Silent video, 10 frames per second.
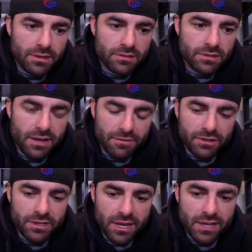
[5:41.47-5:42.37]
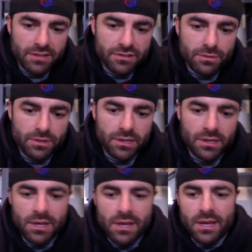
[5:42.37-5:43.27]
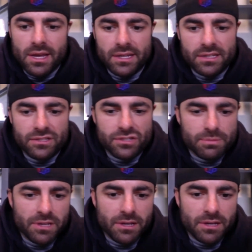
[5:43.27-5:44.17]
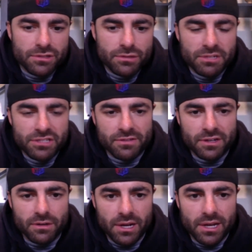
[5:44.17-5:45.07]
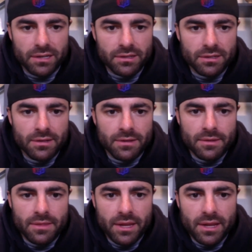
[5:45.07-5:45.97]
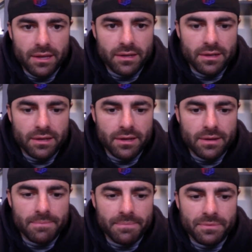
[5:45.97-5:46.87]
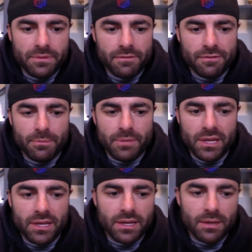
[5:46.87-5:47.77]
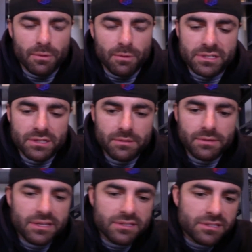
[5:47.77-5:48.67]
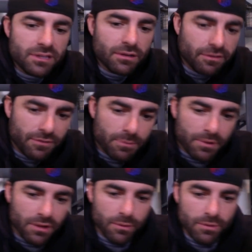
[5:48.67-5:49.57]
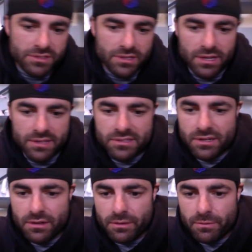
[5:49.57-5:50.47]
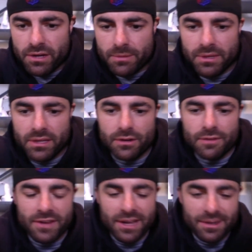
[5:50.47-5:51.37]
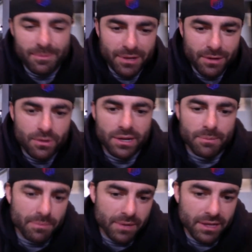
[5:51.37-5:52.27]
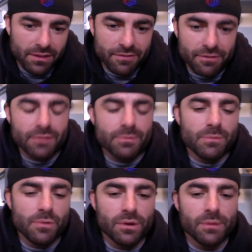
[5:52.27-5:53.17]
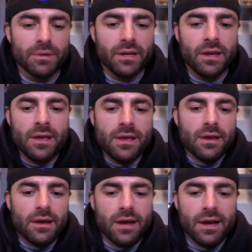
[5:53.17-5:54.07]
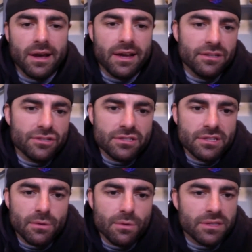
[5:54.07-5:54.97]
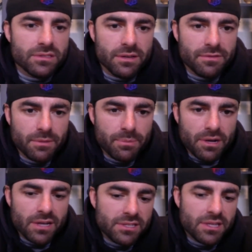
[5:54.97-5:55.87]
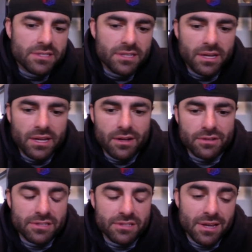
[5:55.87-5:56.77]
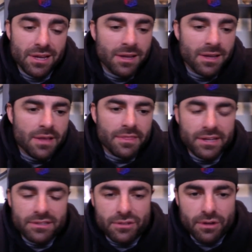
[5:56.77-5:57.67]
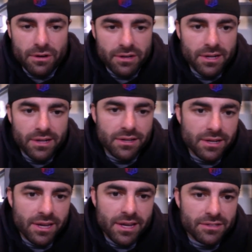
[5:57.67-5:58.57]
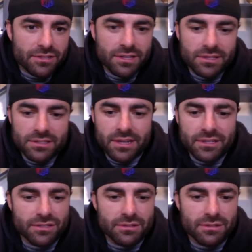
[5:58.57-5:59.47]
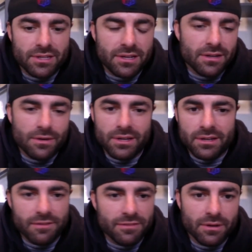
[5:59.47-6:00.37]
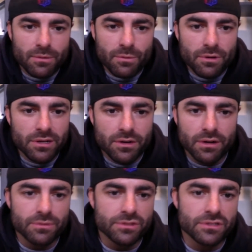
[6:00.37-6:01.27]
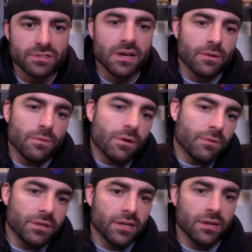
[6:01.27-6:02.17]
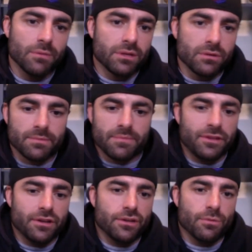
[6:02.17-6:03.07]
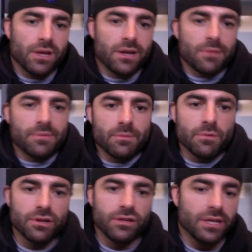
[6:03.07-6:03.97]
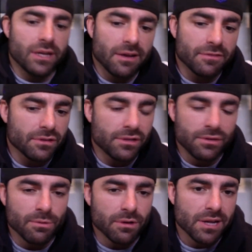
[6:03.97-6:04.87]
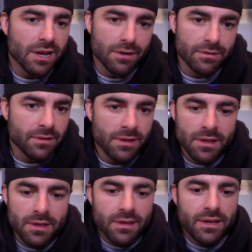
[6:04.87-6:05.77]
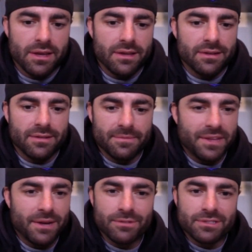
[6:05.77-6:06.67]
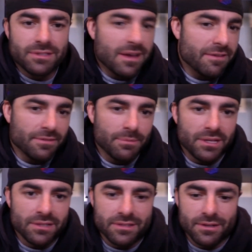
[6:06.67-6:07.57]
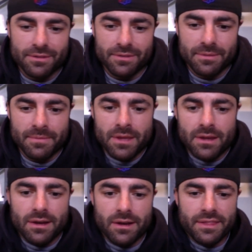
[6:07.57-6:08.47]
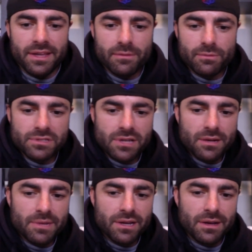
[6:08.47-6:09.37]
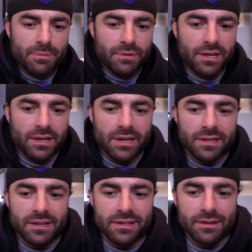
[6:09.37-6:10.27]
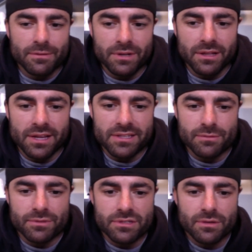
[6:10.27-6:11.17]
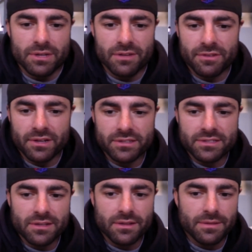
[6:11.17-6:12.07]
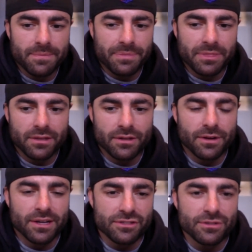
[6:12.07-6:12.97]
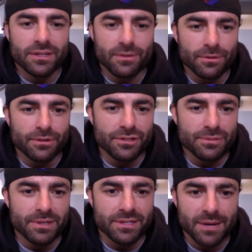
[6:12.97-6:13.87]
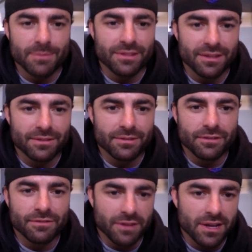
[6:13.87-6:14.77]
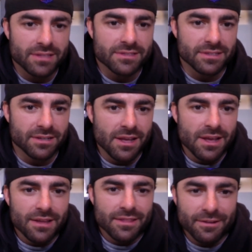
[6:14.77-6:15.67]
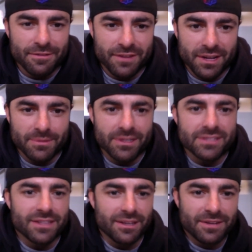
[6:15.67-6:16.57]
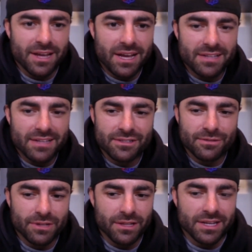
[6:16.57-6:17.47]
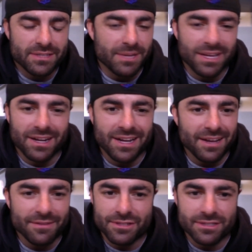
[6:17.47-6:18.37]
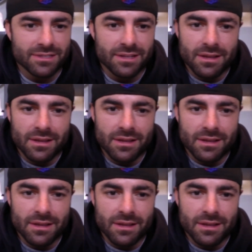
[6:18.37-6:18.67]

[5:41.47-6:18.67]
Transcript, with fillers: every day to it. And it just becomes too much of a grind. And um, for me, it wasn't necessarily football. It wasn't necessarily rugby. You know, if I had to pick one, I, I love rugby more, but I, I just always loved the process. And, and I'll say that started at a young age because I just didn't know any different. Working hard was just kind of what we did. We, you know, you up in the morning, you get after it, you work out. And that was life for me. So uh, that was kind of my upbringing. I, I, didn't realize it was so different until you know, as you get older, you spend time with other your friends and their families and their dads, and you realize, man, I have just